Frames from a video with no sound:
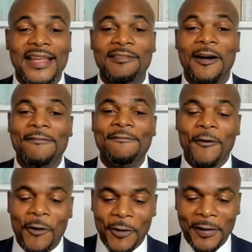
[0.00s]
that there are
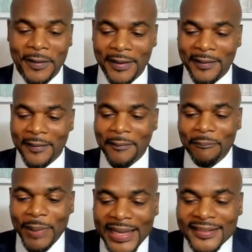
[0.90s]
four
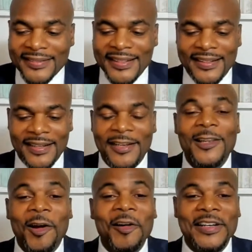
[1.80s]
basic
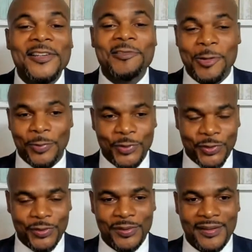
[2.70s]
learning
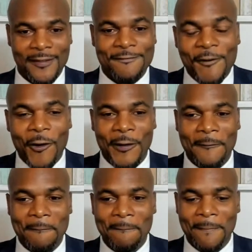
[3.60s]
groups.
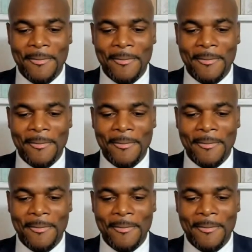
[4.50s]
Four.